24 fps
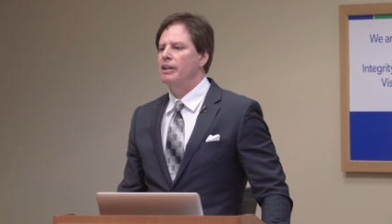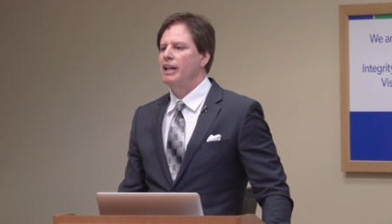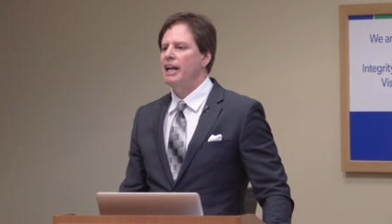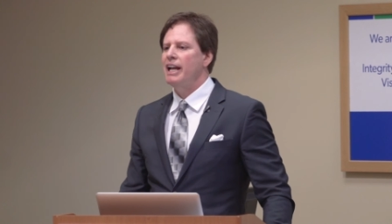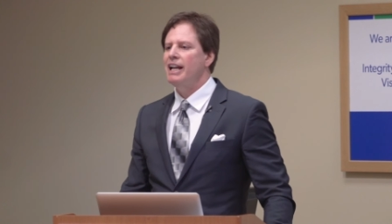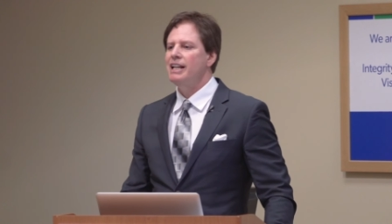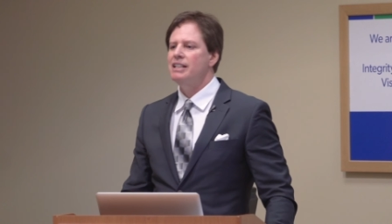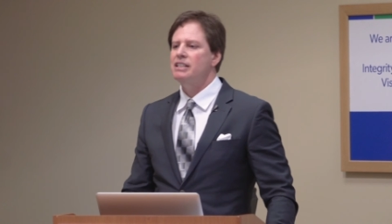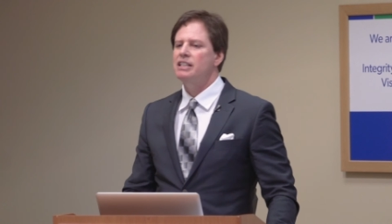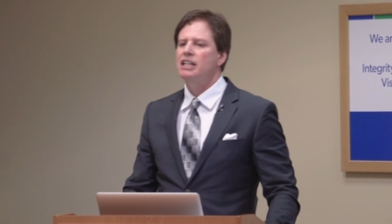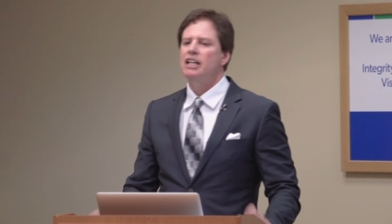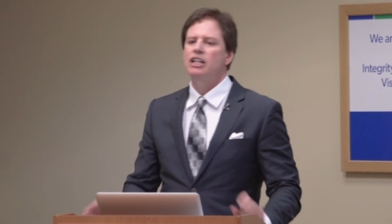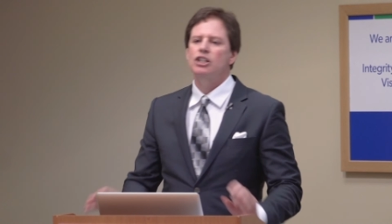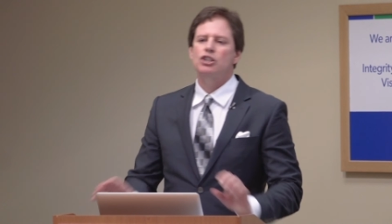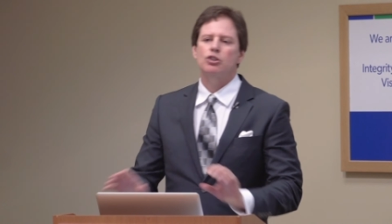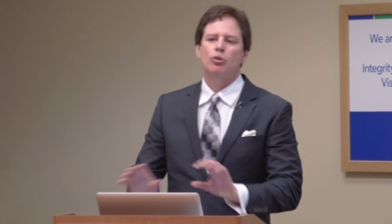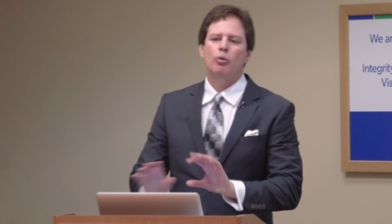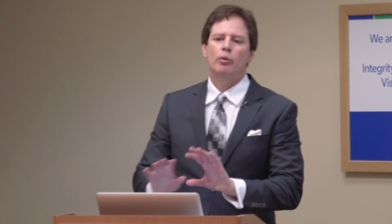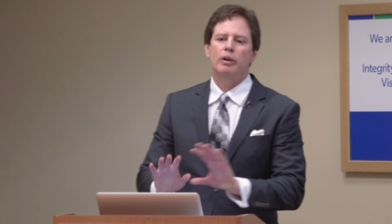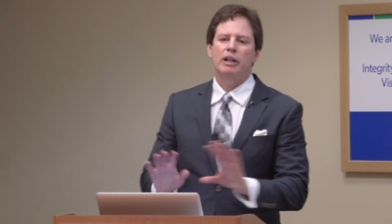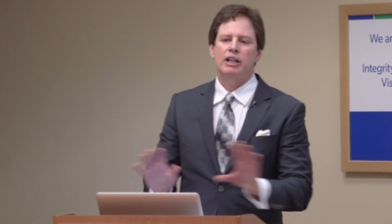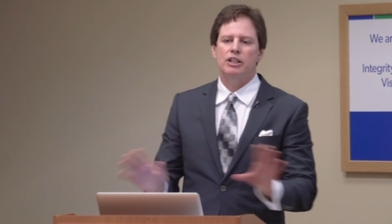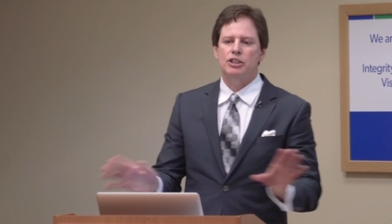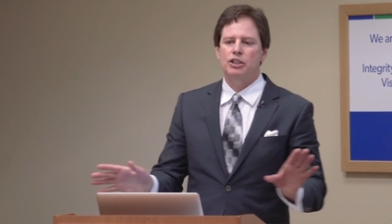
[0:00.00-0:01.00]
So in
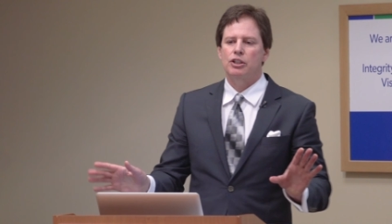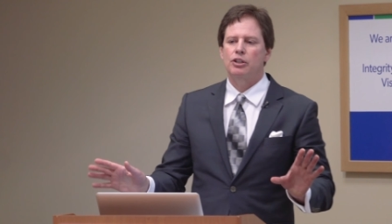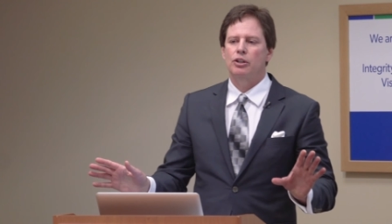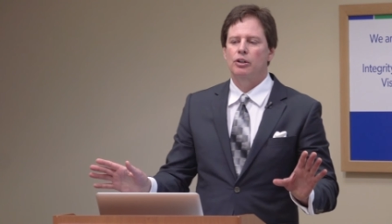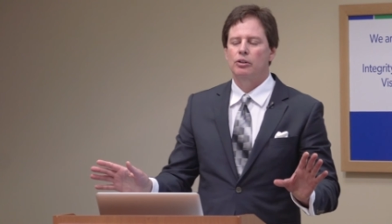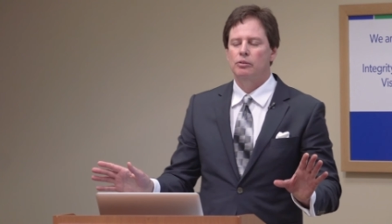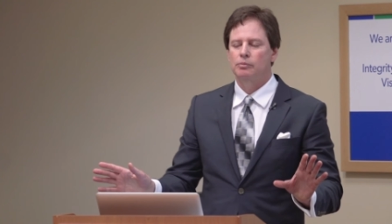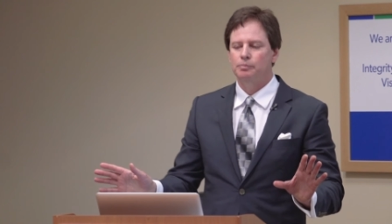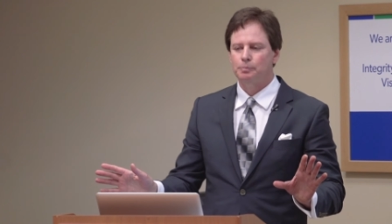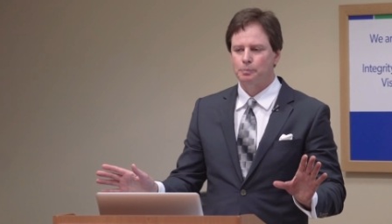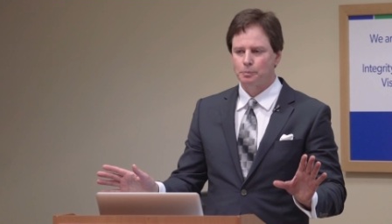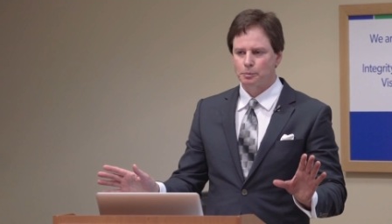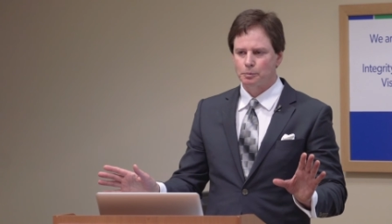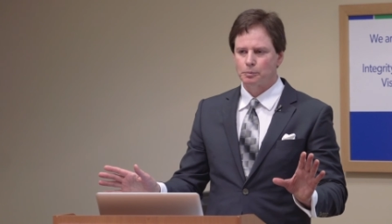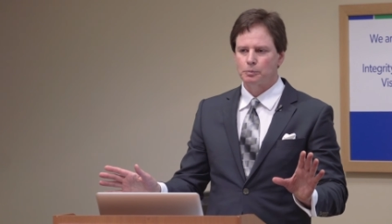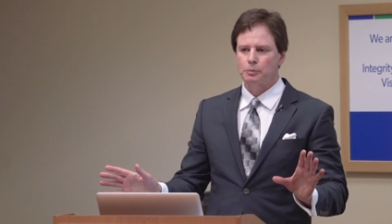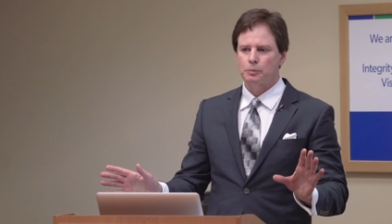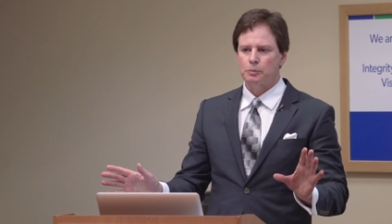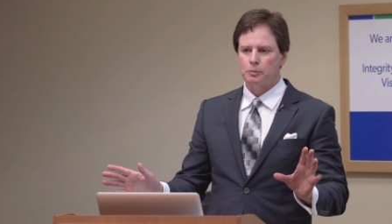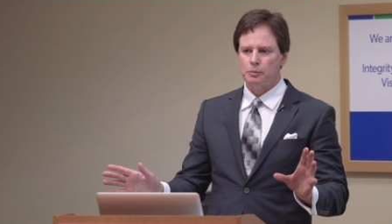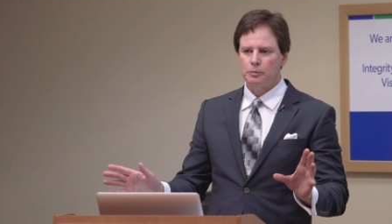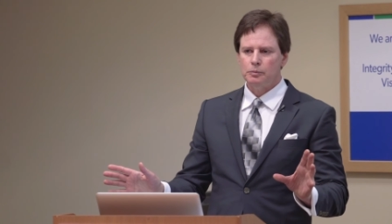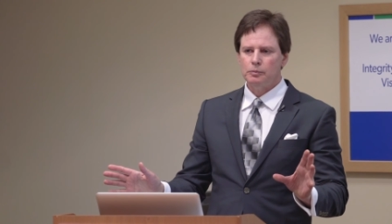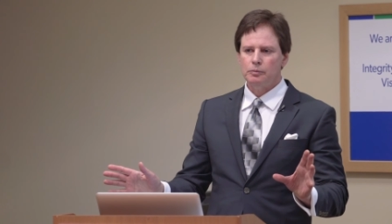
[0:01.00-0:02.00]
1822,
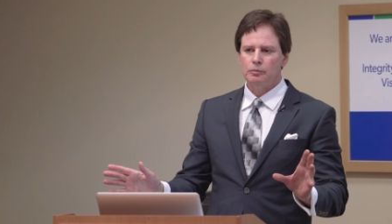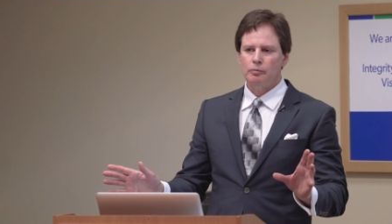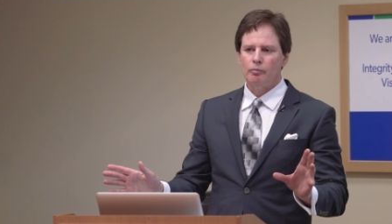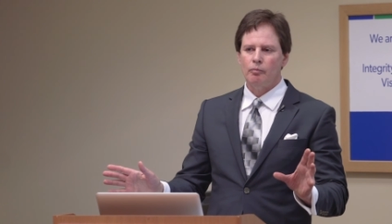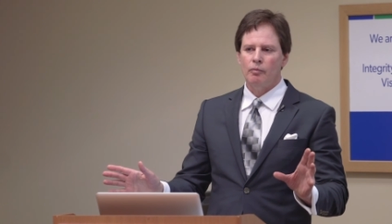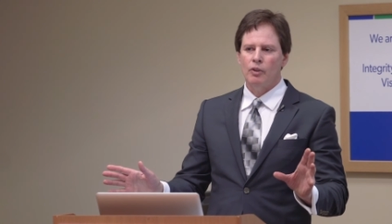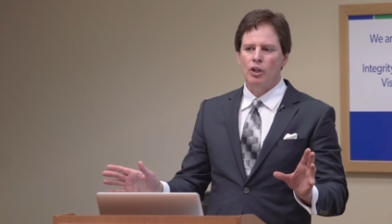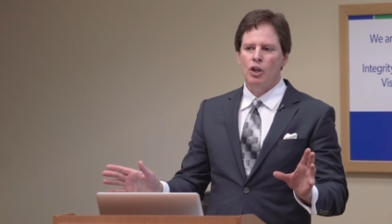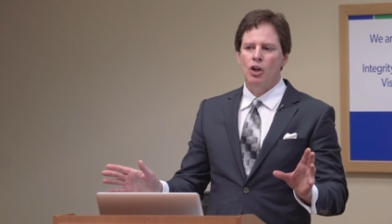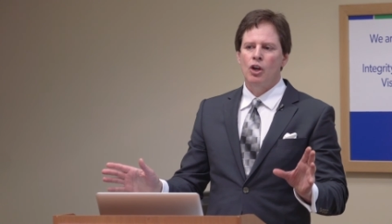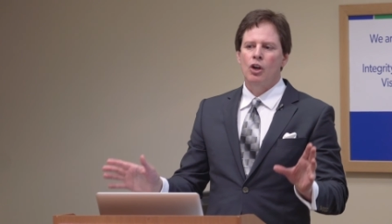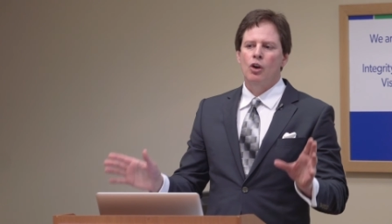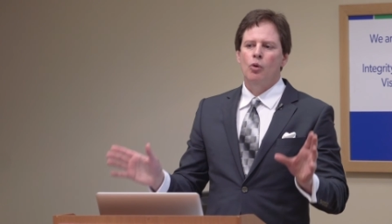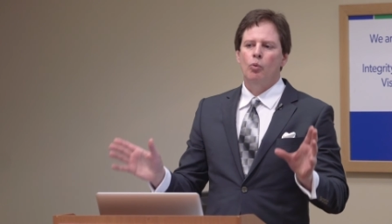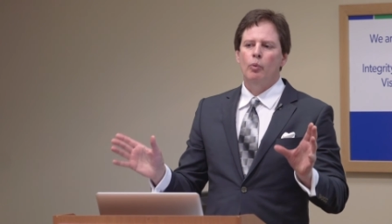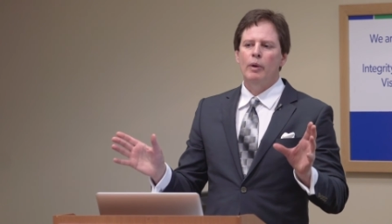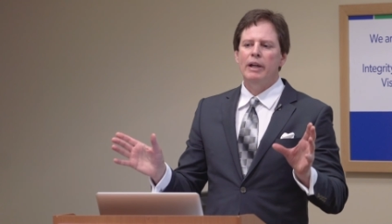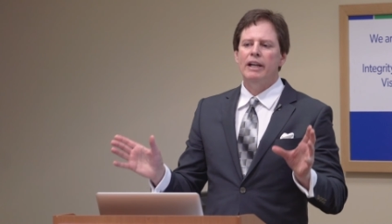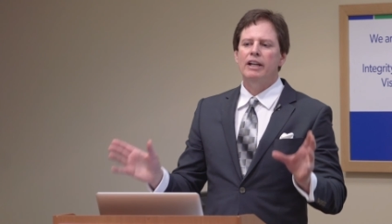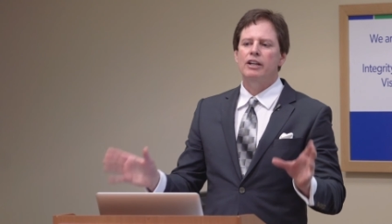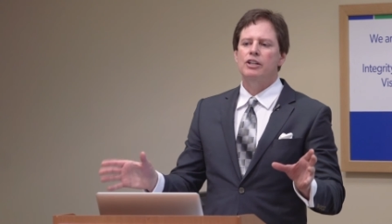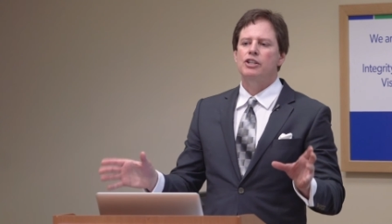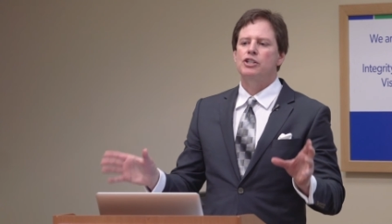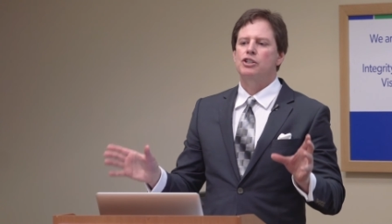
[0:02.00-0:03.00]

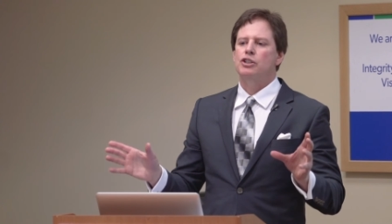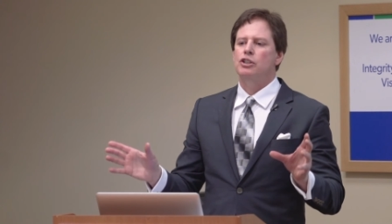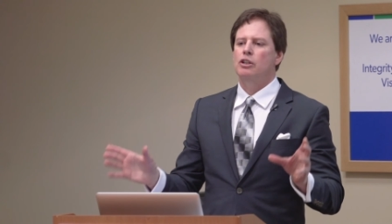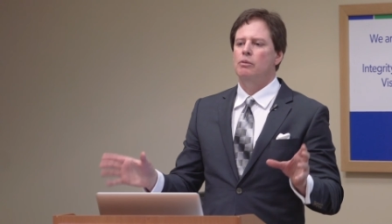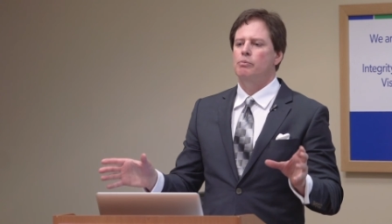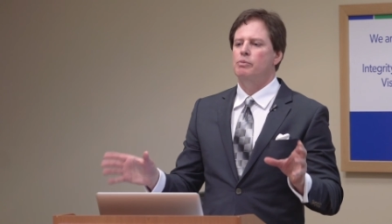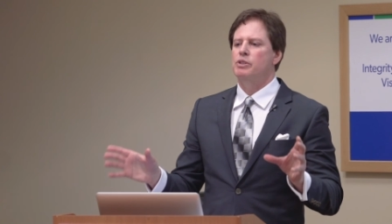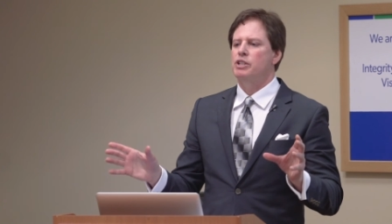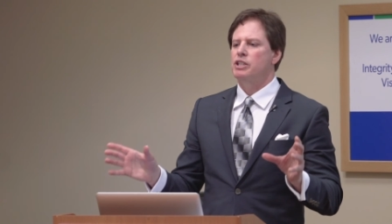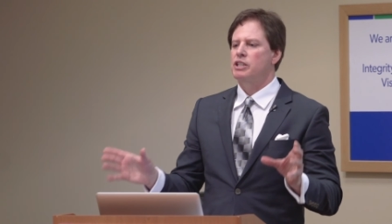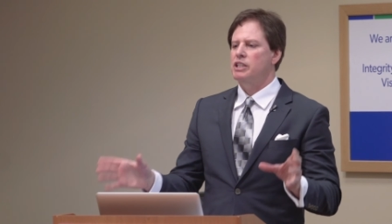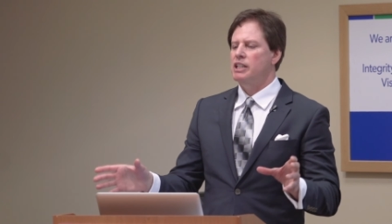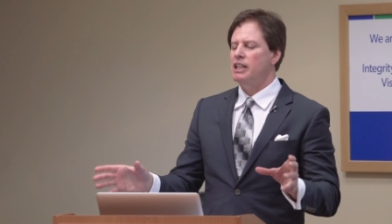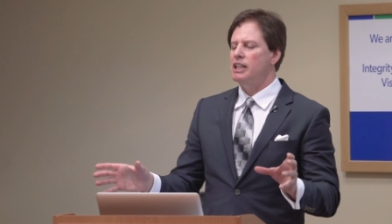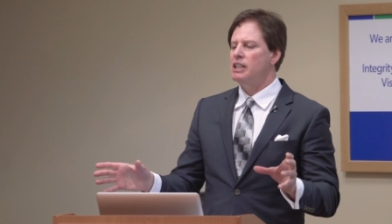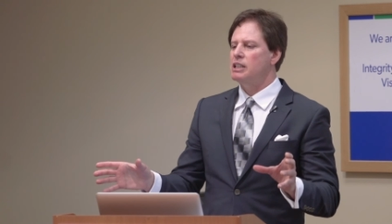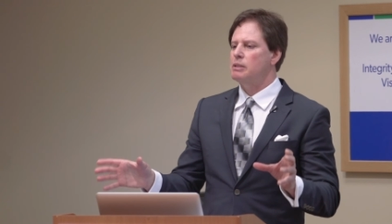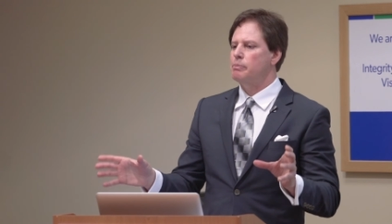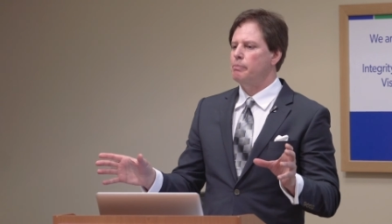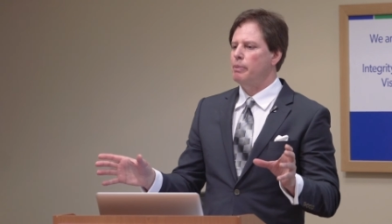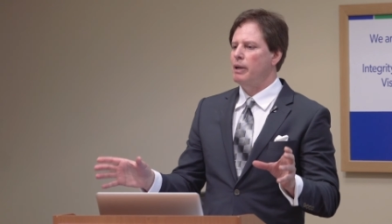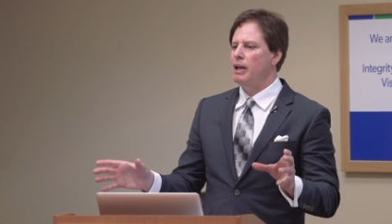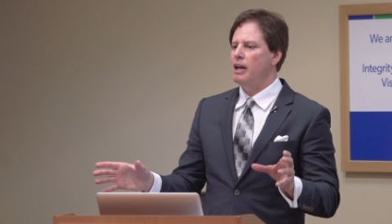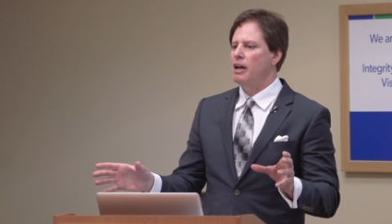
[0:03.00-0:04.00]
we consumed
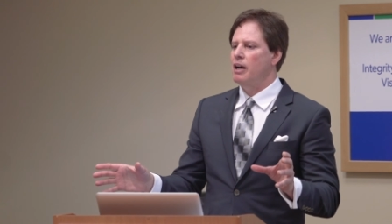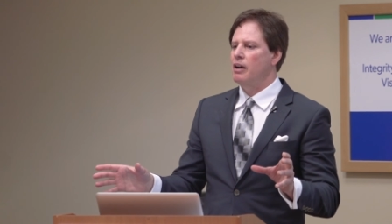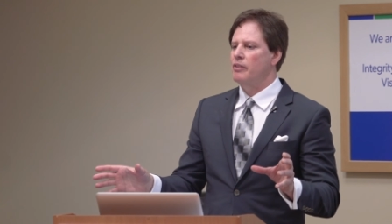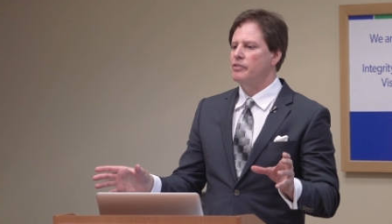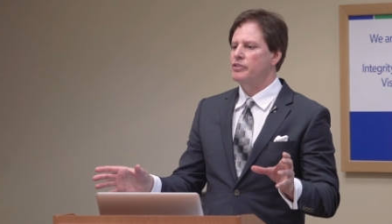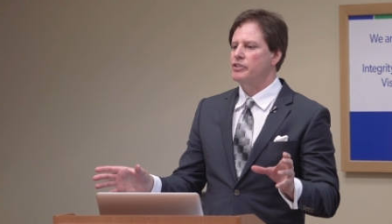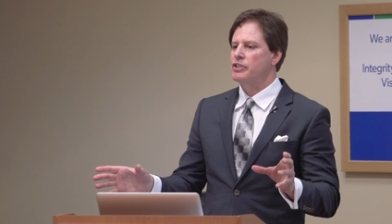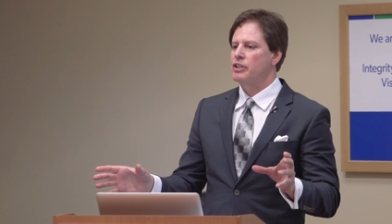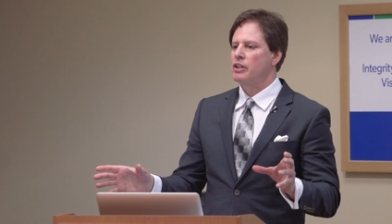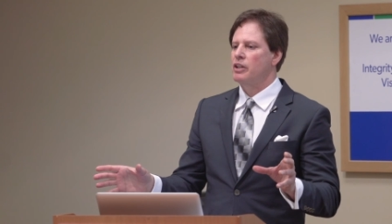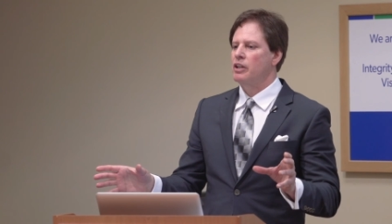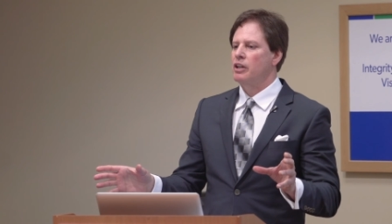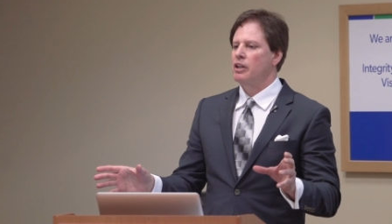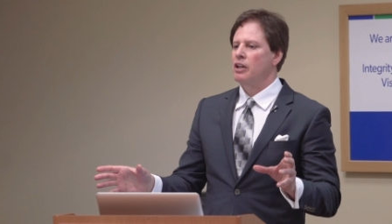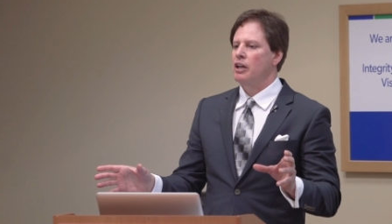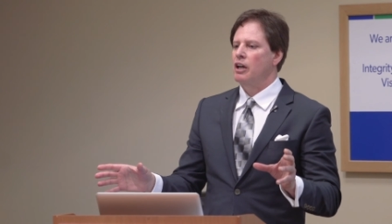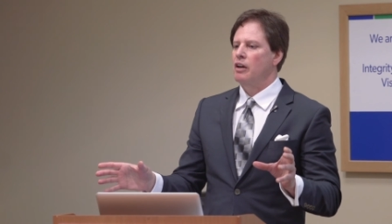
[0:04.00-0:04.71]
six pounds